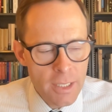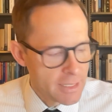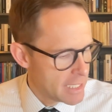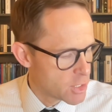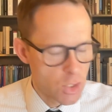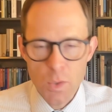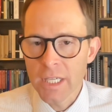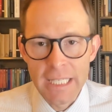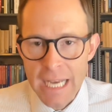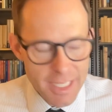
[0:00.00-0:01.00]
It's
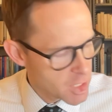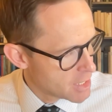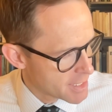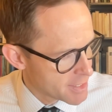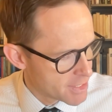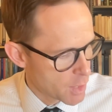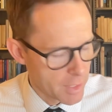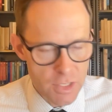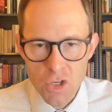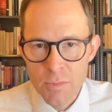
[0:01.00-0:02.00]
strictly not necessary
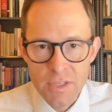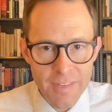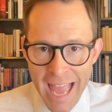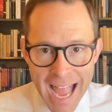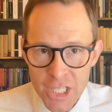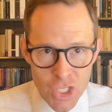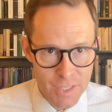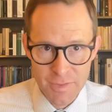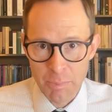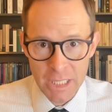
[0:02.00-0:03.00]
in terms of the action
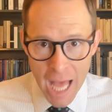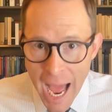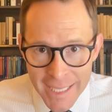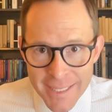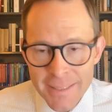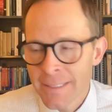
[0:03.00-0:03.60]
of the plot.